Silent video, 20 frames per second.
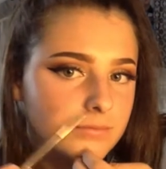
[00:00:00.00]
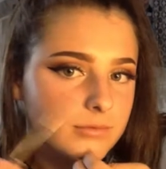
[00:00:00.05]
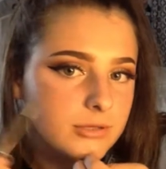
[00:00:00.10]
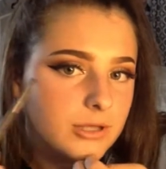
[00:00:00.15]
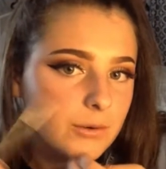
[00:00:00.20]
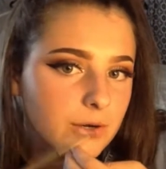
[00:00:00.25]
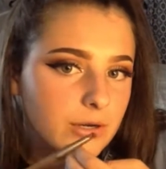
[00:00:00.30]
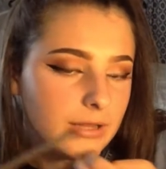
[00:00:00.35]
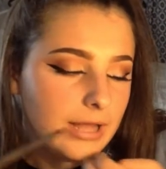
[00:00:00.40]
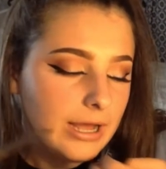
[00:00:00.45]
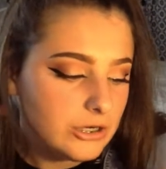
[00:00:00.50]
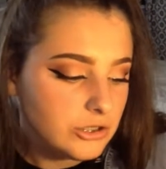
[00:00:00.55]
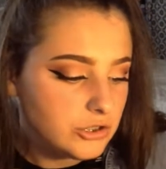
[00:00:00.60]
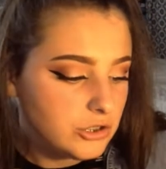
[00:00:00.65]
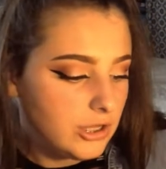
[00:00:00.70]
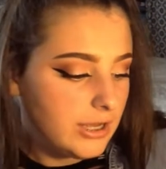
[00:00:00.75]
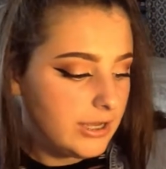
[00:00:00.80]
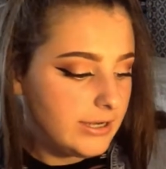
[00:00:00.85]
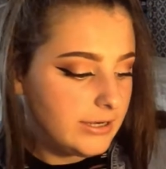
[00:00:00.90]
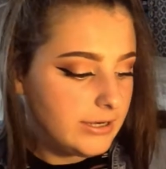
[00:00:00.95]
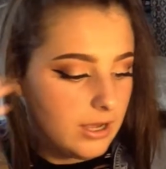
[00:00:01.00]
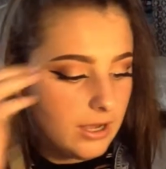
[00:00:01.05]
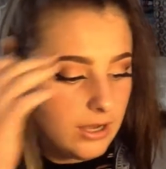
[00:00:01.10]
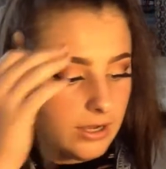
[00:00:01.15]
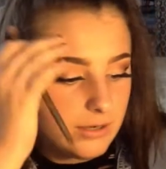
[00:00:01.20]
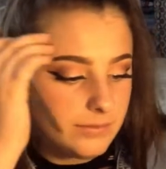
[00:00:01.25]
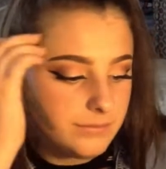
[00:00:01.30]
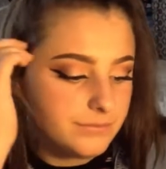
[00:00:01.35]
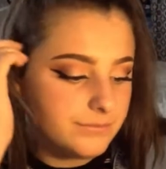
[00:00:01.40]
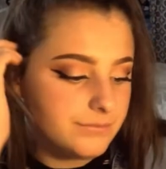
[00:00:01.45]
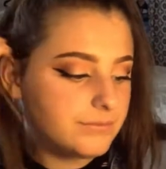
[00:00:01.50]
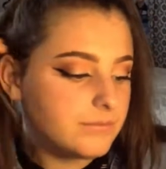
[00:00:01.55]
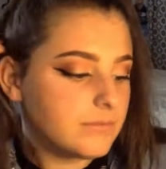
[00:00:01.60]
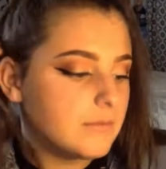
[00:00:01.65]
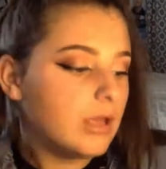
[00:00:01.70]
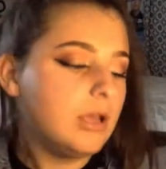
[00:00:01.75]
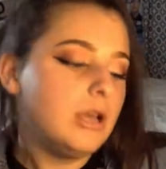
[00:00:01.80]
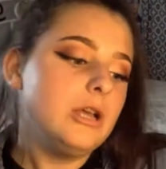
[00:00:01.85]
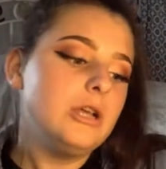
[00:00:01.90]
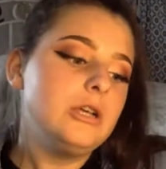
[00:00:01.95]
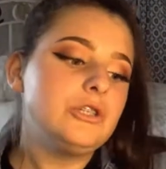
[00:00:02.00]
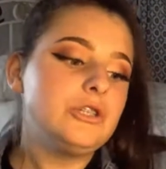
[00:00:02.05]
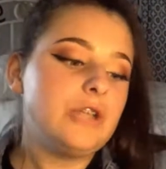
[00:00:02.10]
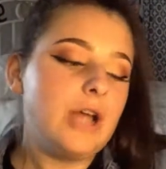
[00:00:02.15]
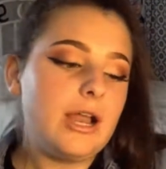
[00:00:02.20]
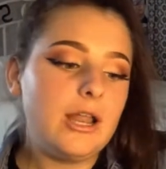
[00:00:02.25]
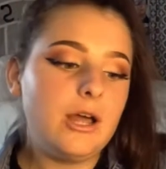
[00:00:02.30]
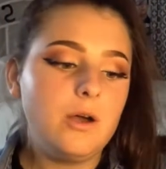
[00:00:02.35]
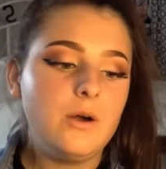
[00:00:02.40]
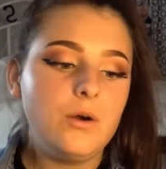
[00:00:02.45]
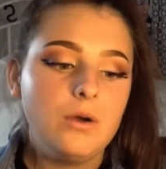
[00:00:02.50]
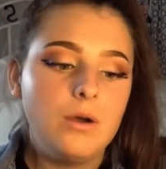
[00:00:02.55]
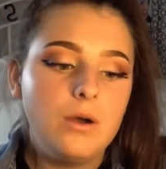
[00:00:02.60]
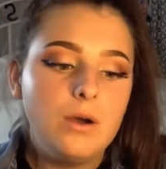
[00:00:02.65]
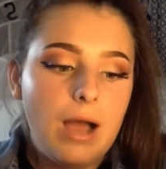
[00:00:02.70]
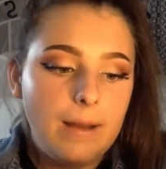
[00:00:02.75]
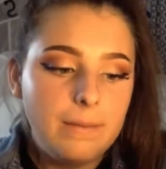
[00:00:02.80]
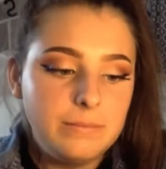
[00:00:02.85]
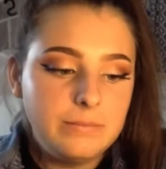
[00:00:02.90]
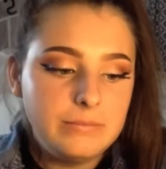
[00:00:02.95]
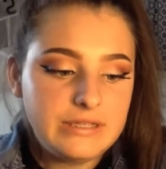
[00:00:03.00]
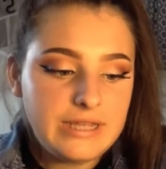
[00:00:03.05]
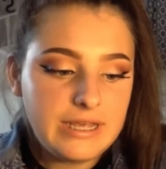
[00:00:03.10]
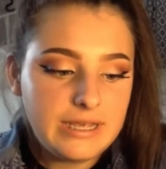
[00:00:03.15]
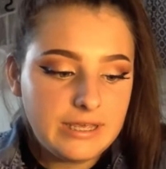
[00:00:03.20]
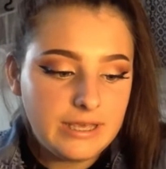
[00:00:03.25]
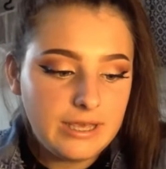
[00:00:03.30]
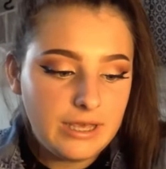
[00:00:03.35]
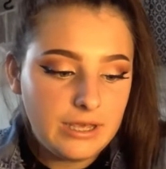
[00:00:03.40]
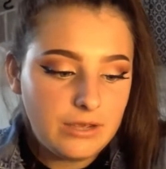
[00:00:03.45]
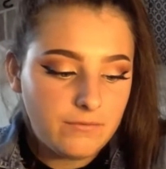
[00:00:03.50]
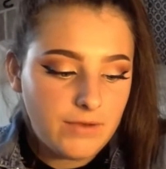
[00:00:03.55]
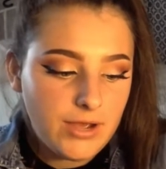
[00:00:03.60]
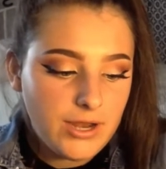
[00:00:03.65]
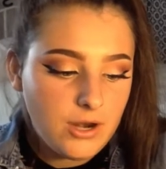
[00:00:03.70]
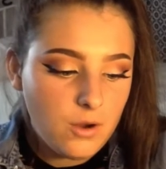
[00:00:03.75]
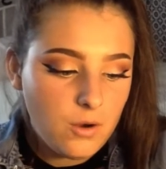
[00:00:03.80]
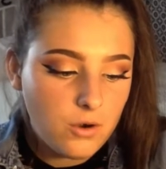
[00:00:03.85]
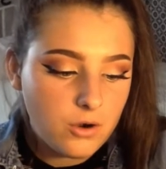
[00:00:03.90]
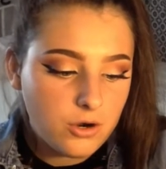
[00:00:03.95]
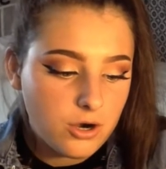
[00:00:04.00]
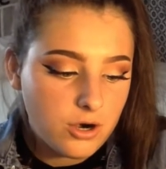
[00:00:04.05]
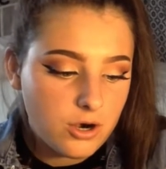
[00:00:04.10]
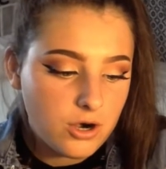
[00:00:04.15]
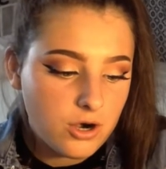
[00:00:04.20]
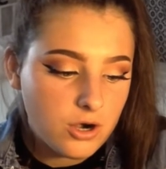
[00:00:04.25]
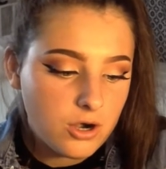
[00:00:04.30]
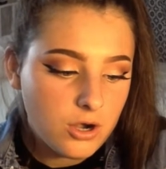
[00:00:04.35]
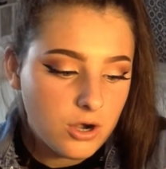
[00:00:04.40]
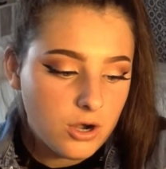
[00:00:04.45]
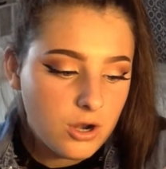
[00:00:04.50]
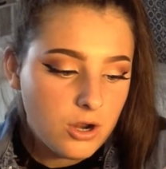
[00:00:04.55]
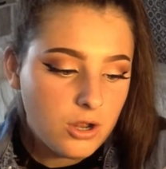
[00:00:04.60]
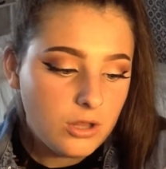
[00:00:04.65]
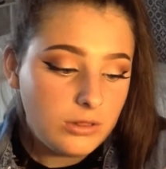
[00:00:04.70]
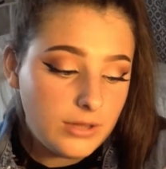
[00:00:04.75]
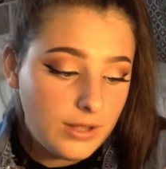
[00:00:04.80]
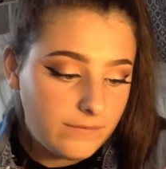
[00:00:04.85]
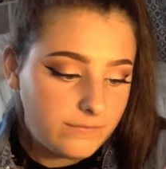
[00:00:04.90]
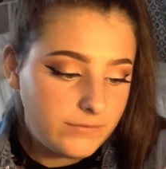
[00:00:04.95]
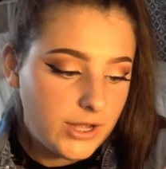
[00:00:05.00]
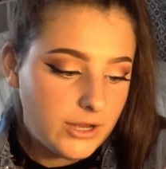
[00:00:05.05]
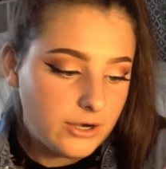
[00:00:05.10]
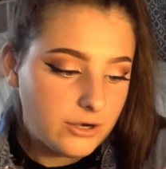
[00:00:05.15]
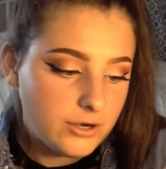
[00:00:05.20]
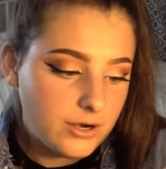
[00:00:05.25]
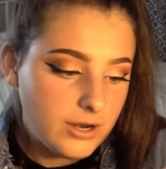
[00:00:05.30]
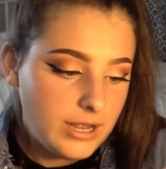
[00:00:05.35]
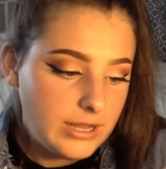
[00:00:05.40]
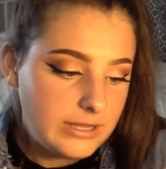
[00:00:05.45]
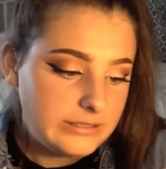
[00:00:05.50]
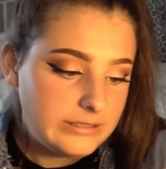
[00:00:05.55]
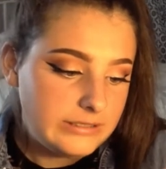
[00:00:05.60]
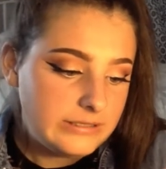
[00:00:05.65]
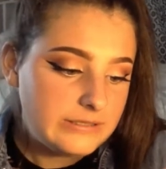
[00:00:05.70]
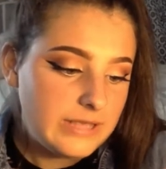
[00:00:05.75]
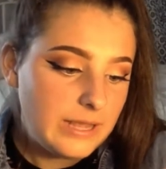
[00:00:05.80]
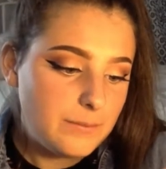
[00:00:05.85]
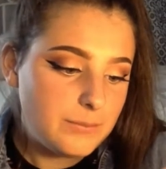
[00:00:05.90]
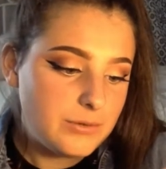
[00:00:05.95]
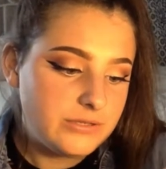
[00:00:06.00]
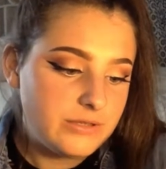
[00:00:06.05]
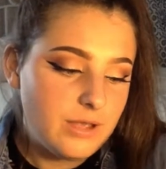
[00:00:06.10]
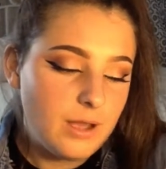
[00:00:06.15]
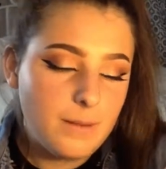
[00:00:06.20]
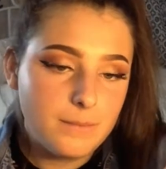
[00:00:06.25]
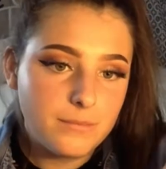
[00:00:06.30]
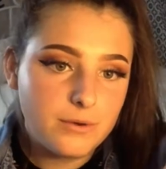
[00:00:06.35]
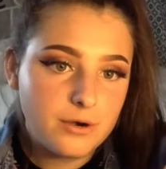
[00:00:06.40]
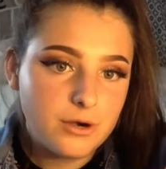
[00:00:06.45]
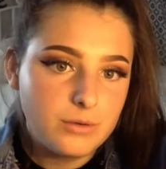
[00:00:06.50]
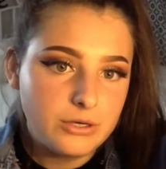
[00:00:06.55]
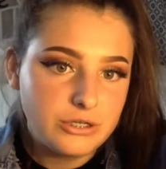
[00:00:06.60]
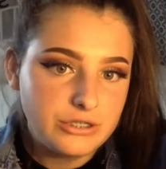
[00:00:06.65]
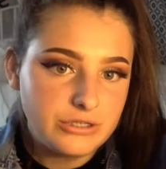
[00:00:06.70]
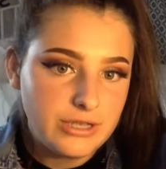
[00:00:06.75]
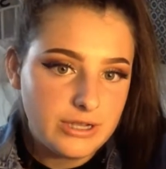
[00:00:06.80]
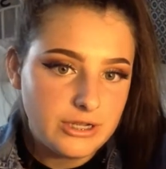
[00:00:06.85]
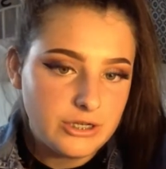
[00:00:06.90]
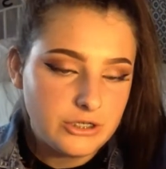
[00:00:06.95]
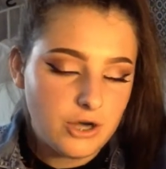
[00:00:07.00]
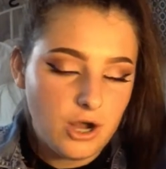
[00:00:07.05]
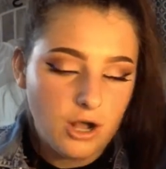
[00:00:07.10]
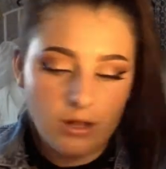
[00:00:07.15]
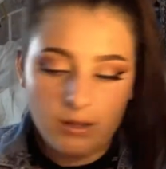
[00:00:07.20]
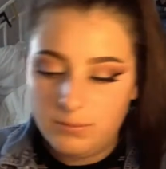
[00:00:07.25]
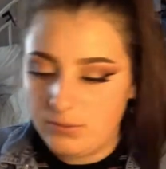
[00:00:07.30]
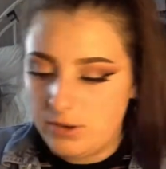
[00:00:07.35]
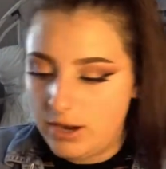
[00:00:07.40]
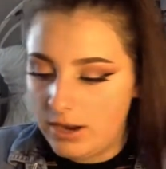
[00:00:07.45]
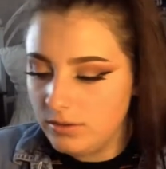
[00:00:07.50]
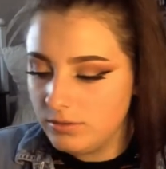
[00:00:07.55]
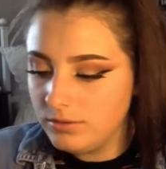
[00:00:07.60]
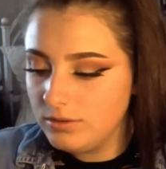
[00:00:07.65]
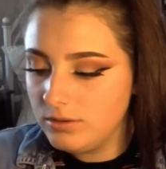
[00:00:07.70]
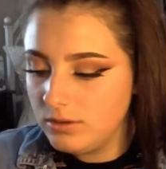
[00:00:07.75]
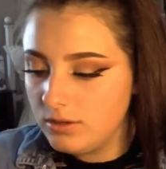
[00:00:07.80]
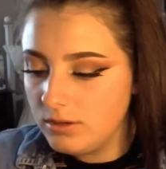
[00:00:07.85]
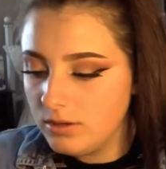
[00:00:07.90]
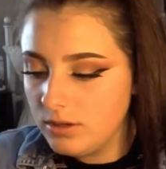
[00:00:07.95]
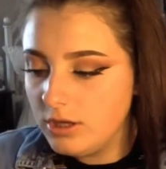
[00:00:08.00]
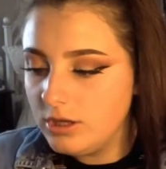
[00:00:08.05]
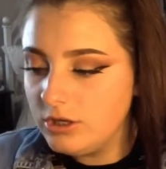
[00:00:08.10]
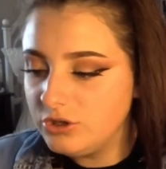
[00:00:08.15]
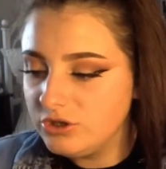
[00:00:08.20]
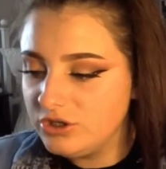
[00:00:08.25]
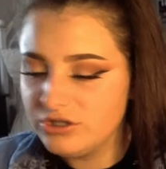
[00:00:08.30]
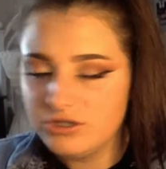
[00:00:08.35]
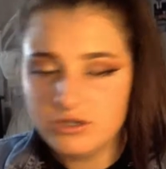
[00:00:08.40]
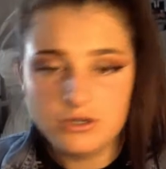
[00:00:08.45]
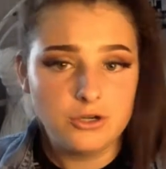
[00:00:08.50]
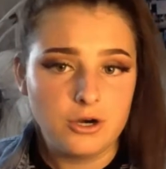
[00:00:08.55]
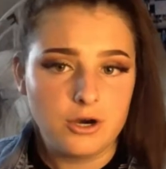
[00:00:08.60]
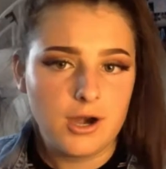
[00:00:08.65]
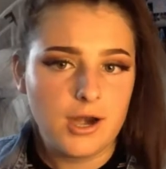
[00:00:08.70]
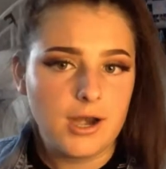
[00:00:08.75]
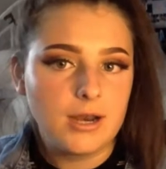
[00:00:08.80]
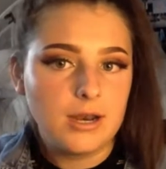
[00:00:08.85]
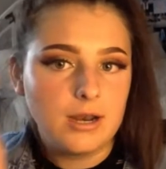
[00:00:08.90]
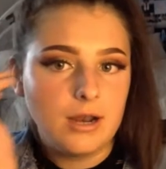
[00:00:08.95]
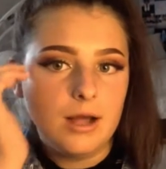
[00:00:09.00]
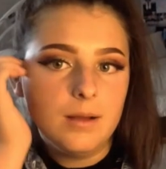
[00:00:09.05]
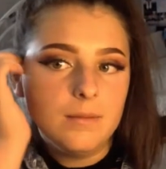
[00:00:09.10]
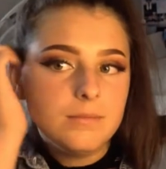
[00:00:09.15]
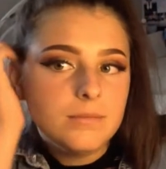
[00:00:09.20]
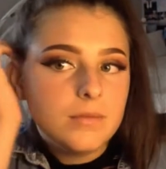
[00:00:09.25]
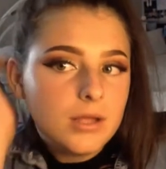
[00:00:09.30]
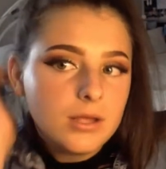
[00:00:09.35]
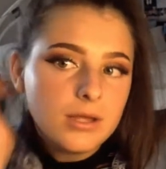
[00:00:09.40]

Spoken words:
lower lash line shadow. I'm going to be taking red ochre, love letter, and cypress umber, which is like the chocolate brown, just to darken it up.